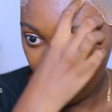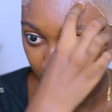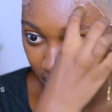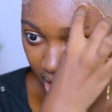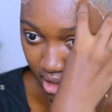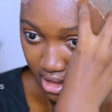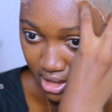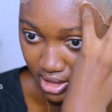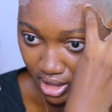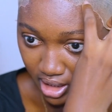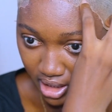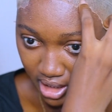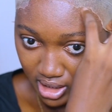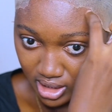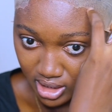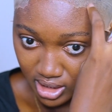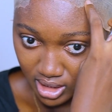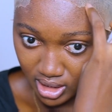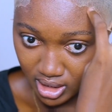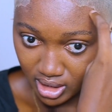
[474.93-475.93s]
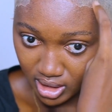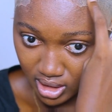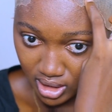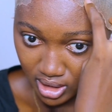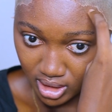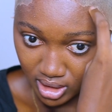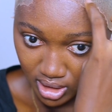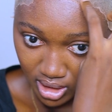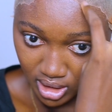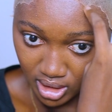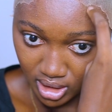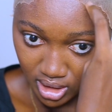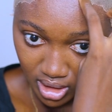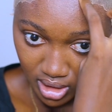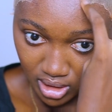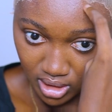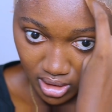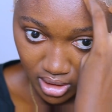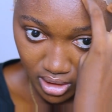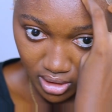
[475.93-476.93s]
part that,
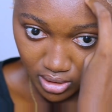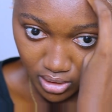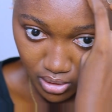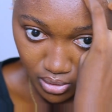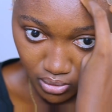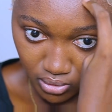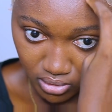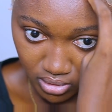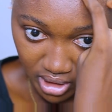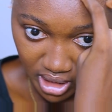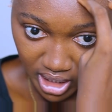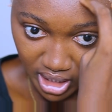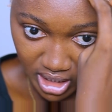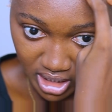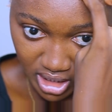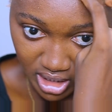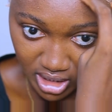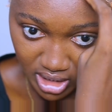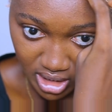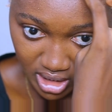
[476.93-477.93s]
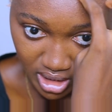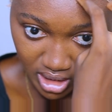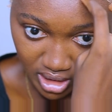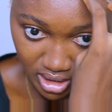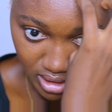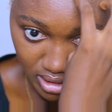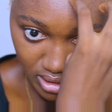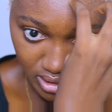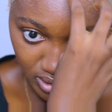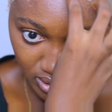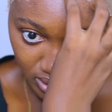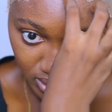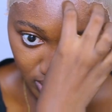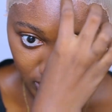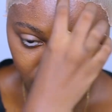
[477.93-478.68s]
you know, the edges tend to